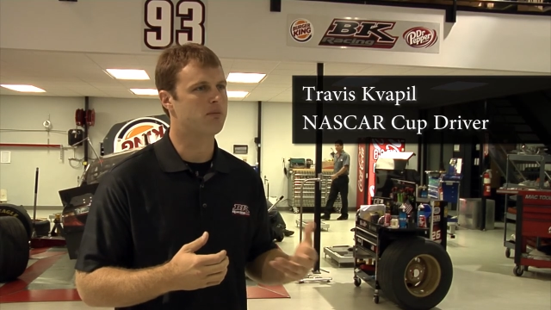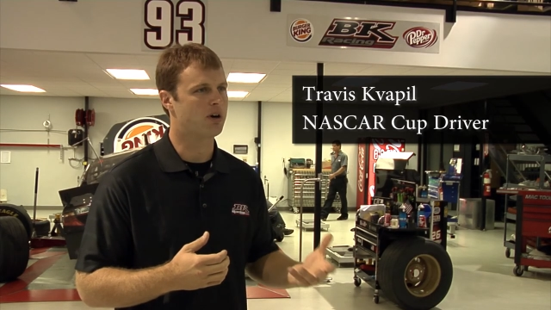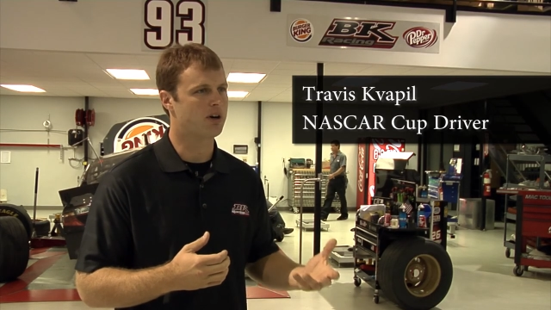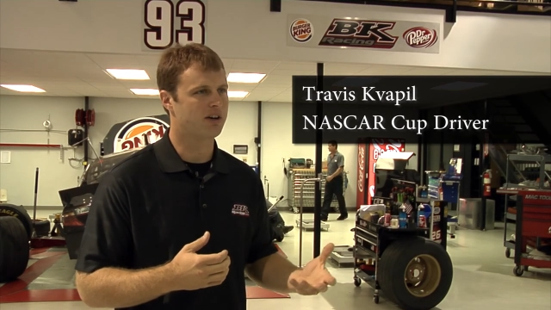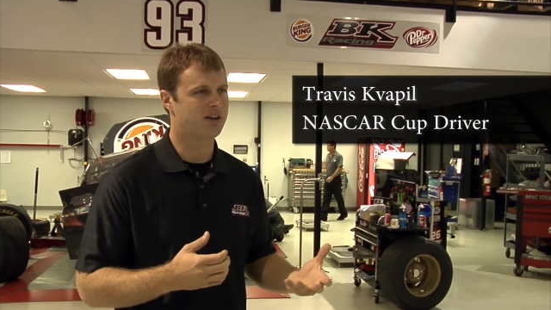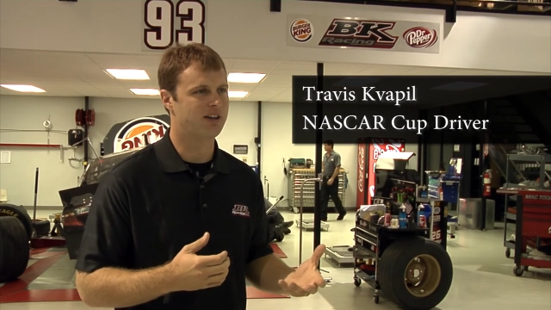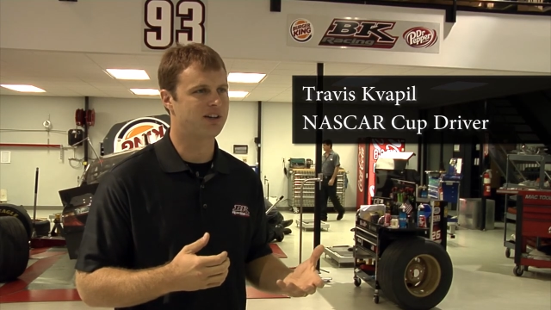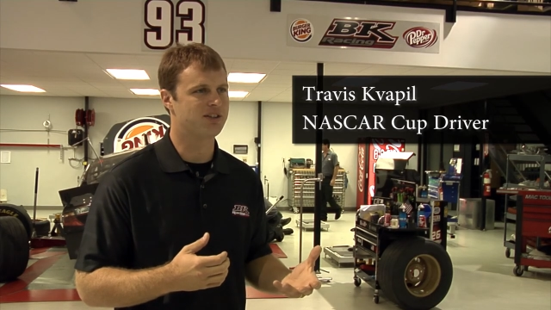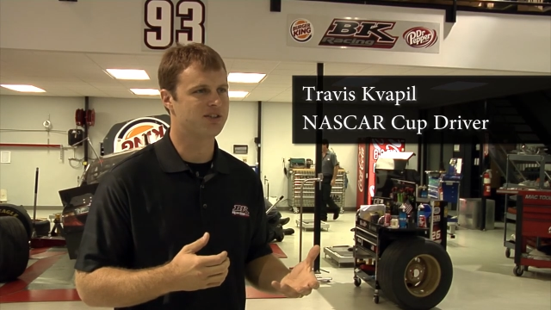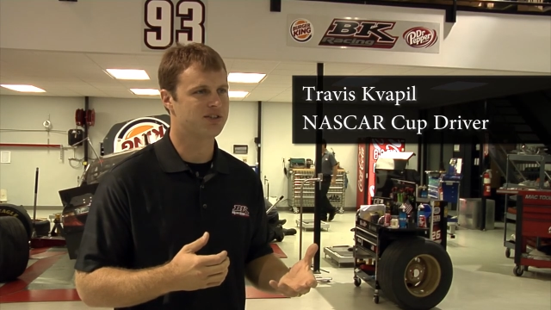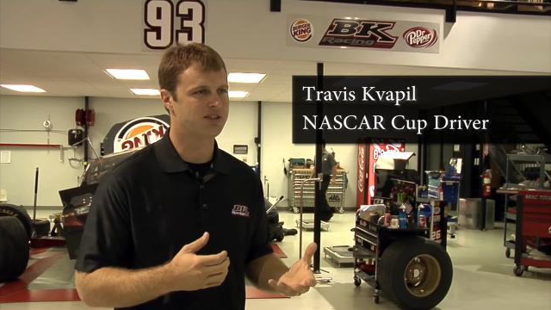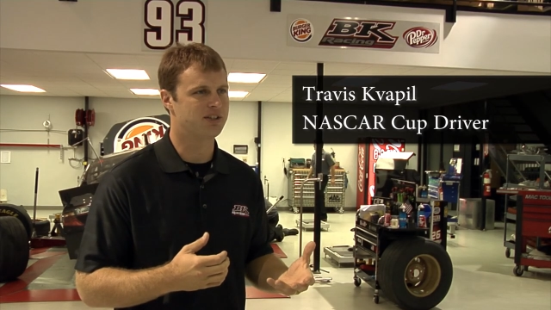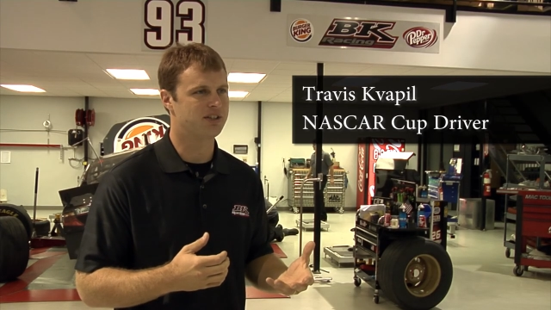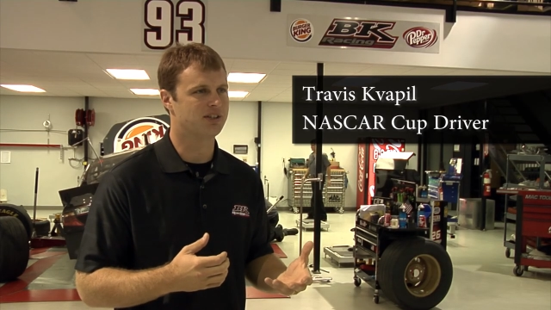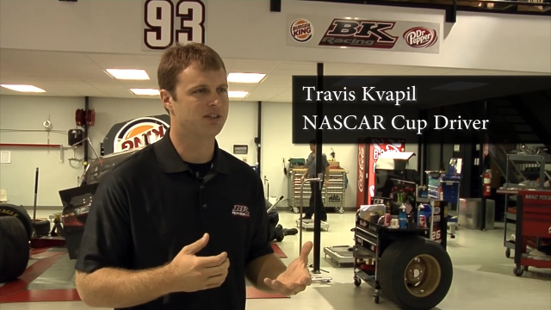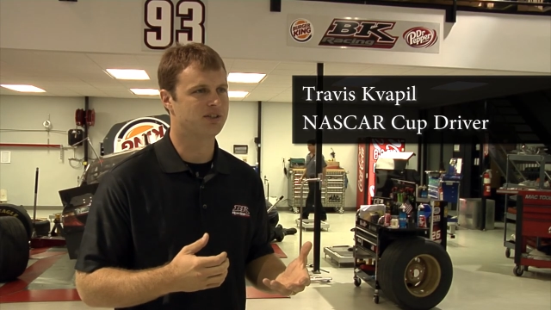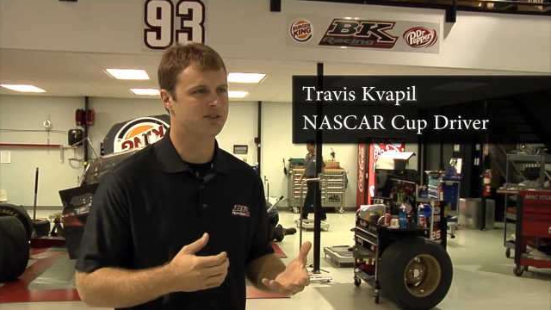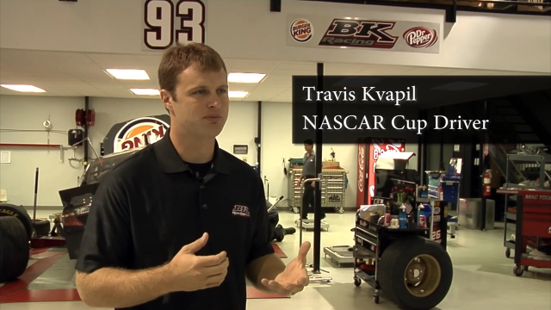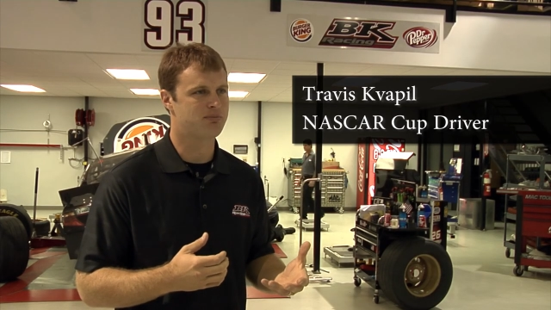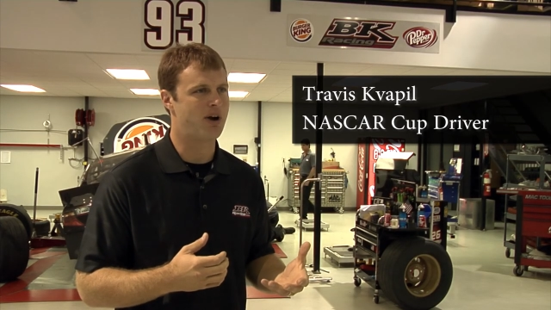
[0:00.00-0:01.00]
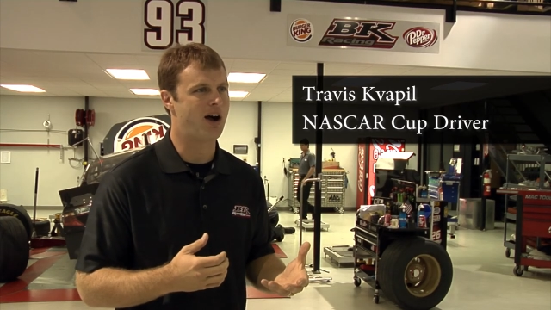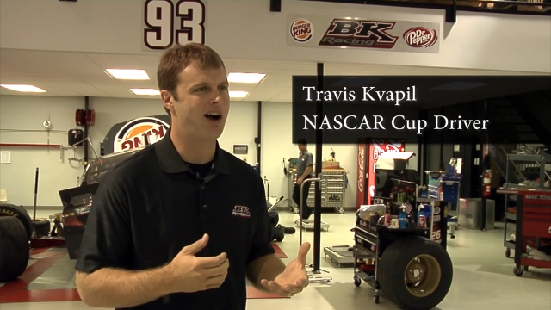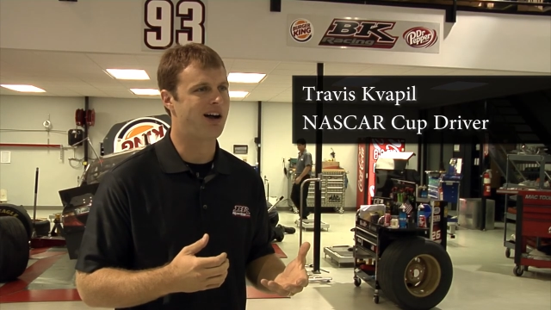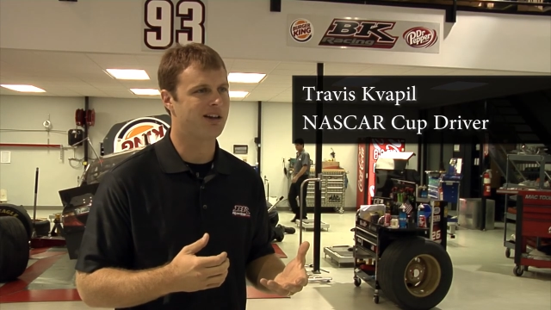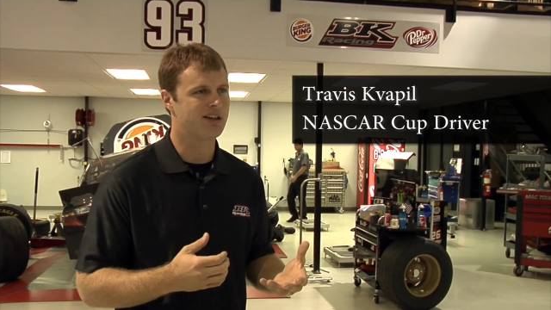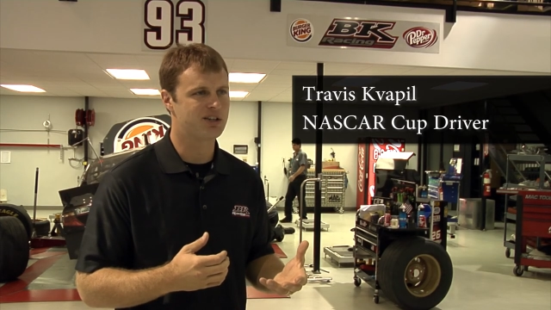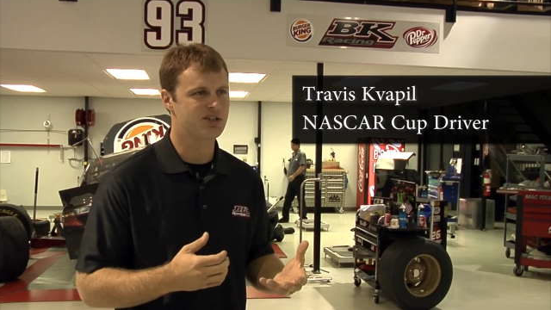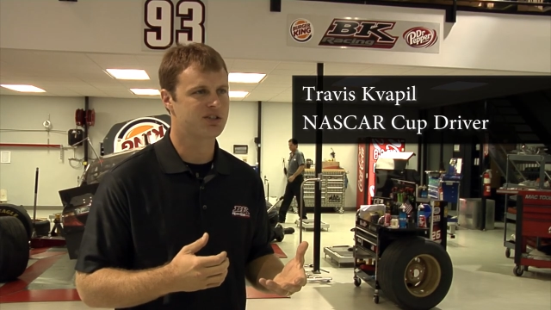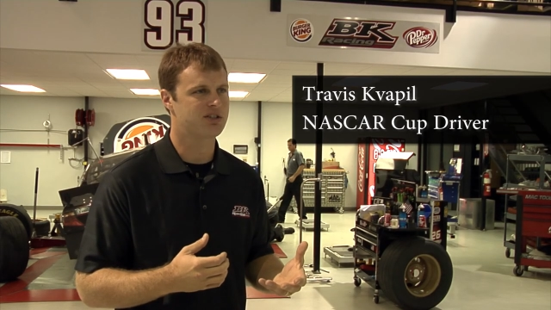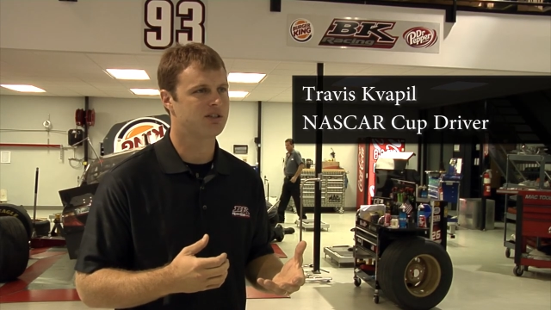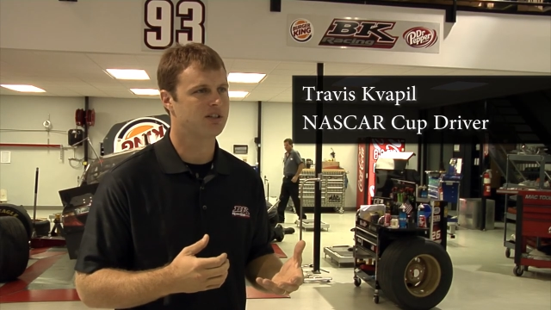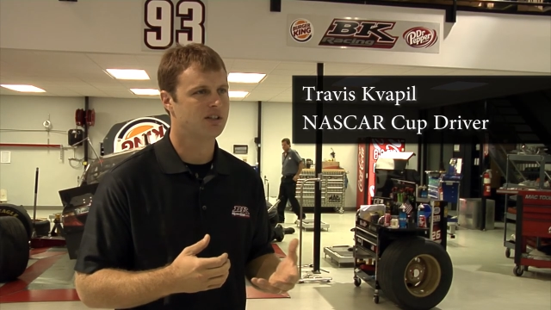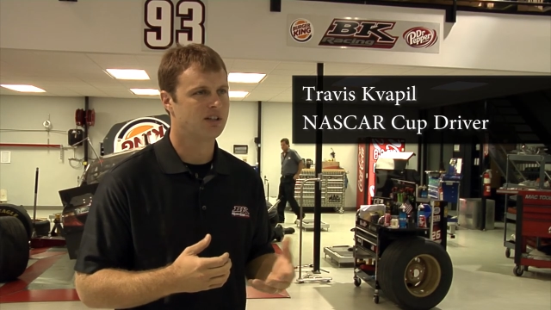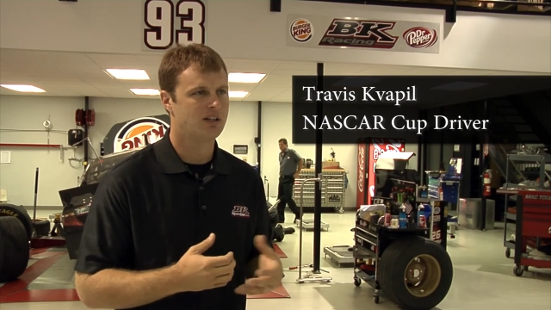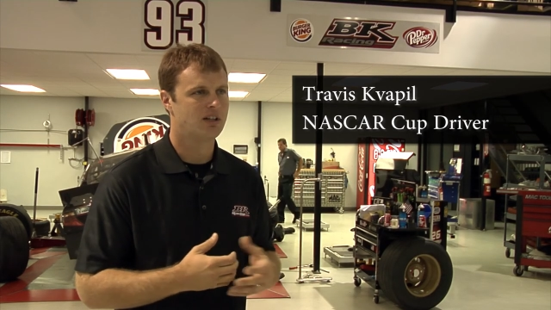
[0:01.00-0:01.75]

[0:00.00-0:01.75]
marketing skills polished,